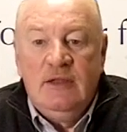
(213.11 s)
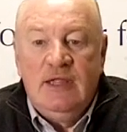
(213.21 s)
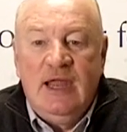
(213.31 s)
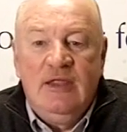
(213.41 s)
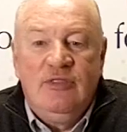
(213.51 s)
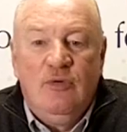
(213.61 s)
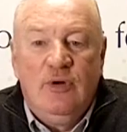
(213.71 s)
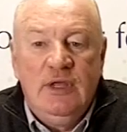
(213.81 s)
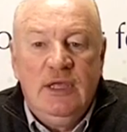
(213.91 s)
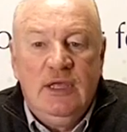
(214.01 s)
That
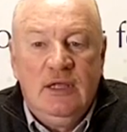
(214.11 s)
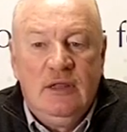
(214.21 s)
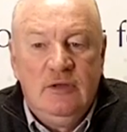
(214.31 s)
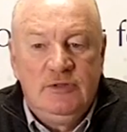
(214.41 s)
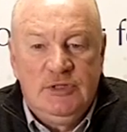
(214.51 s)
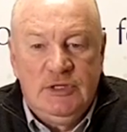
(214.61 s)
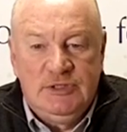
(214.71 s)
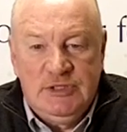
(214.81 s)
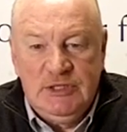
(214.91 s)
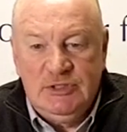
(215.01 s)
authority includes the
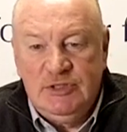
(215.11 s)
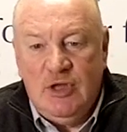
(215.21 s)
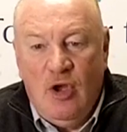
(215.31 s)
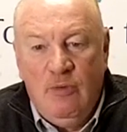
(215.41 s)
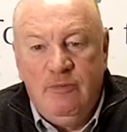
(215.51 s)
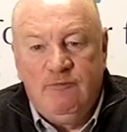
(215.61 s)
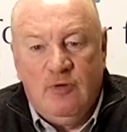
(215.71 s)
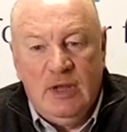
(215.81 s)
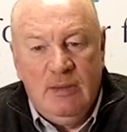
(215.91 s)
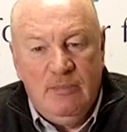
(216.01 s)
decision to open
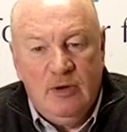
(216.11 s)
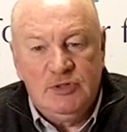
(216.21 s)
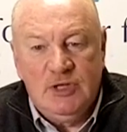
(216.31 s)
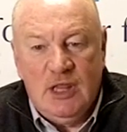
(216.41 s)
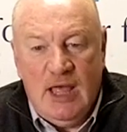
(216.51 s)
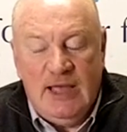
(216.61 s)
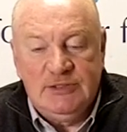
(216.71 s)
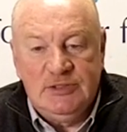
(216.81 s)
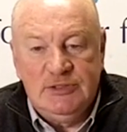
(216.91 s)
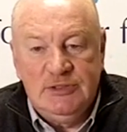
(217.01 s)
for in-person
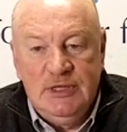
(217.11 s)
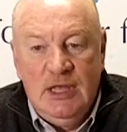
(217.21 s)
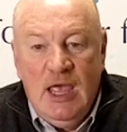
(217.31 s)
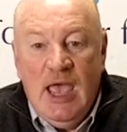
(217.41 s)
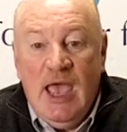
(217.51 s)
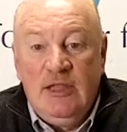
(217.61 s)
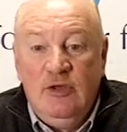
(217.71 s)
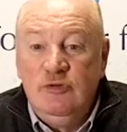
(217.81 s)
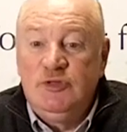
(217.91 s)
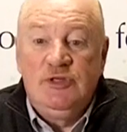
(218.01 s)
classes and
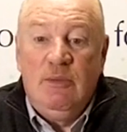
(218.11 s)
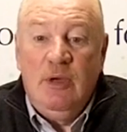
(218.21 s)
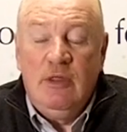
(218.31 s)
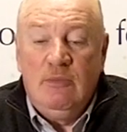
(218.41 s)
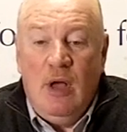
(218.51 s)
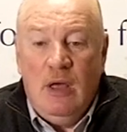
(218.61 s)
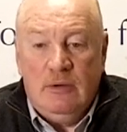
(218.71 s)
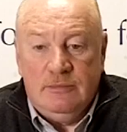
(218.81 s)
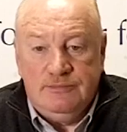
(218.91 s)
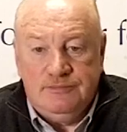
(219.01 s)
use some other
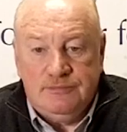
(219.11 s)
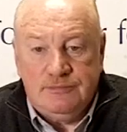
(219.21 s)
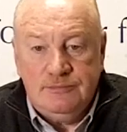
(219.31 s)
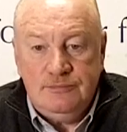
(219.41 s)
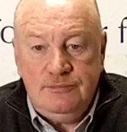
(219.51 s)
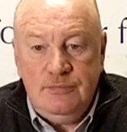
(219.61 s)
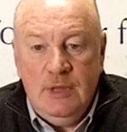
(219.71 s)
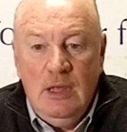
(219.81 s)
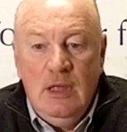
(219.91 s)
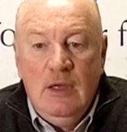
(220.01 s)
model.
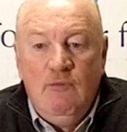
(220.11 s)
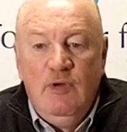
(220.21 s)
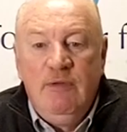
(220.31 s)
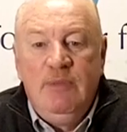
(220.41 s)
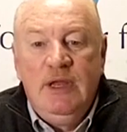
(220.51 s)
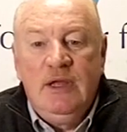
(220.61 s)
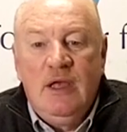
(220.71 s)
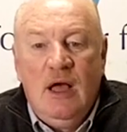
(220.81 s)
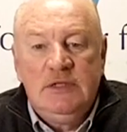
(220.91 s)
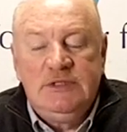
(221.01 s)
We've been in
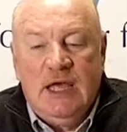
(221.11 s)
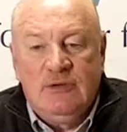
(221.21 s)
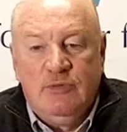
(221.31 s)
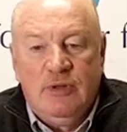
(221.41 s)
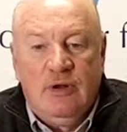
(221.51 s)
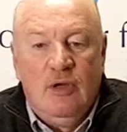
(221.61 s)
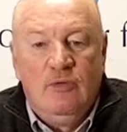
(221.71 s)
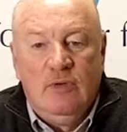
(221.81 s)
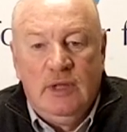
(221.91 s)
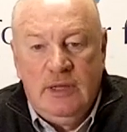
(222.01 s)
contact with our
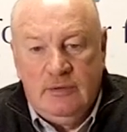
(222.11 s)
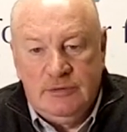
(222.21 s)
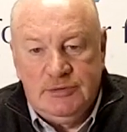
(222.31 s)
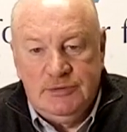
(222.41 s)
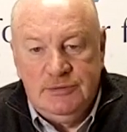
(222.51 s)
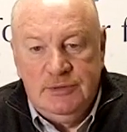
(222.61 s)
local leaders.